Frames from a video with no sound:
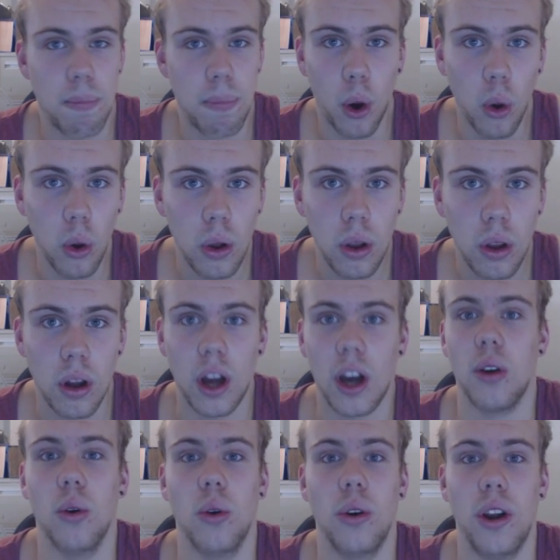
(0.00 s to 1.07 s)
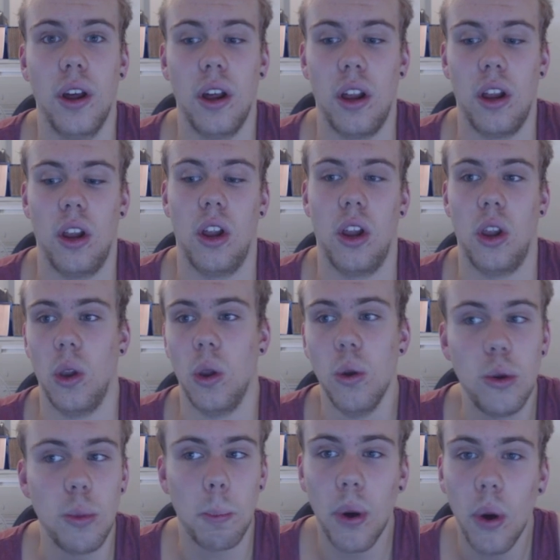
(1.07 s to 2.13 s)
pull, a good
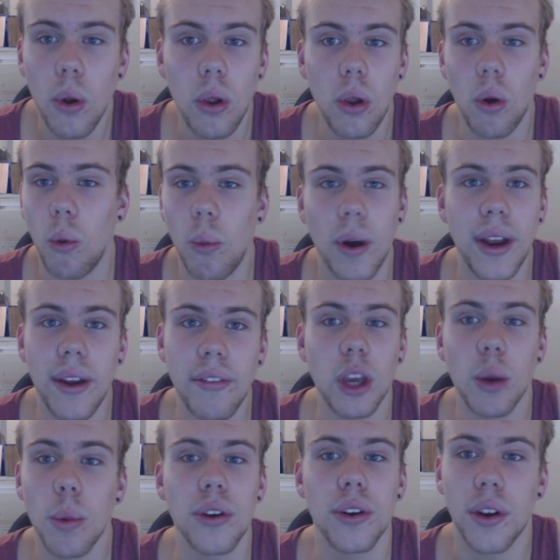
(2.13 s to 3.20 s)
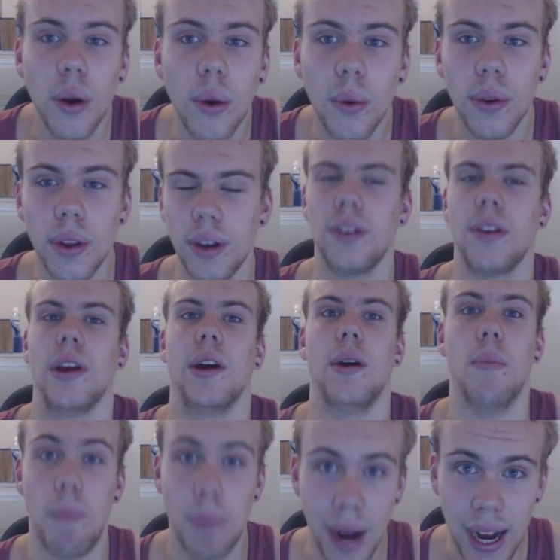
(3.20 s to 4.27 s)
loot pull, or whatever you want to call it.
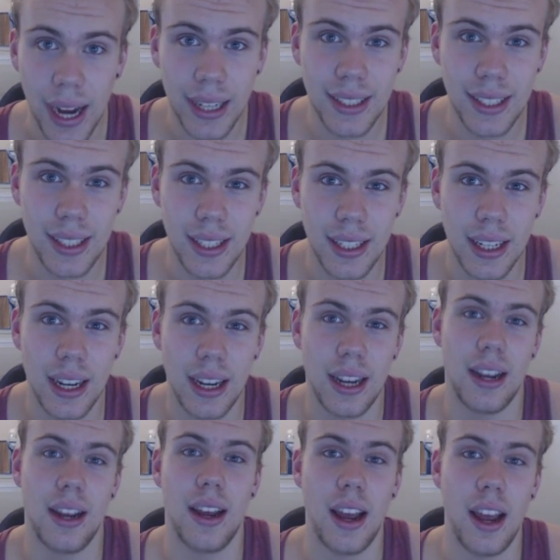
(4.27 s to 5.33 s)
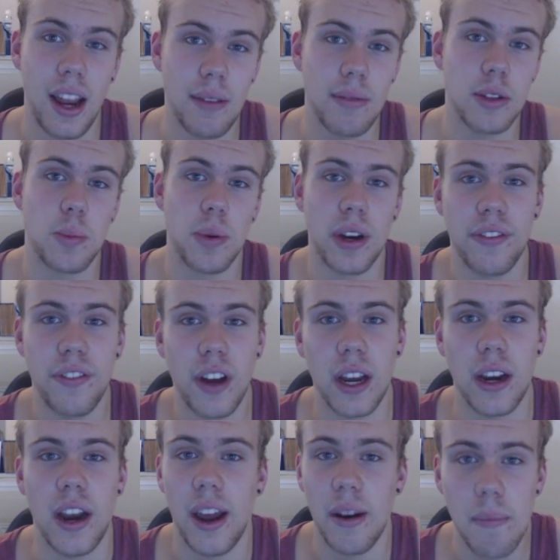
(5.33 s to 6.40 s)
But it was pretty
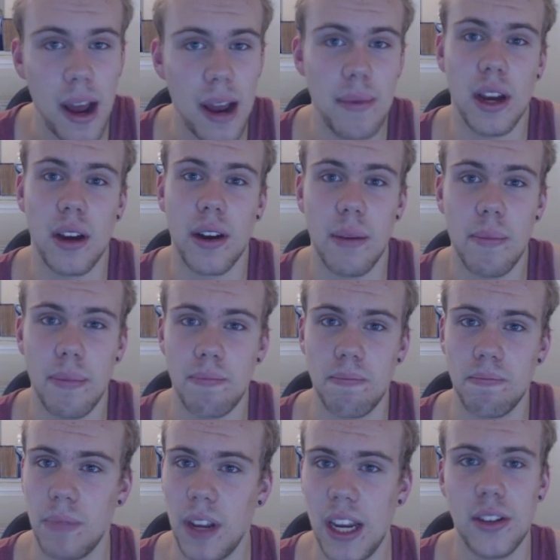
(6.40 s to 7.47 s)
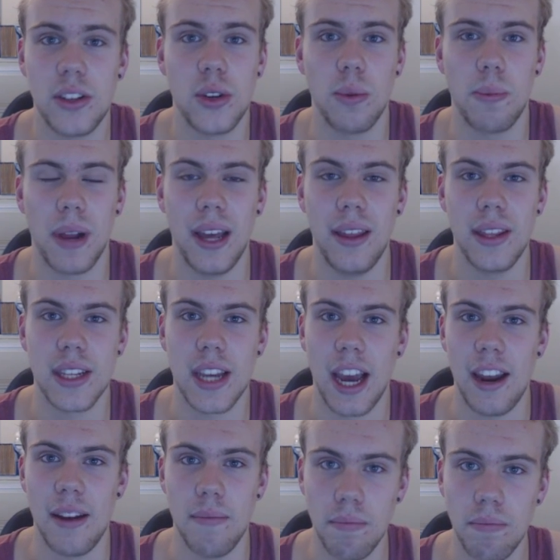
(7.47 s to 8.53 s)
fun, and maybe I'll get into playing this
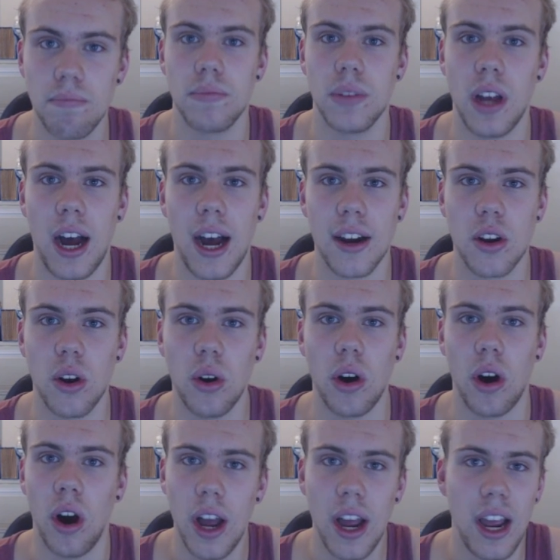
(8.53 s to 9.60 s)
game hardcore.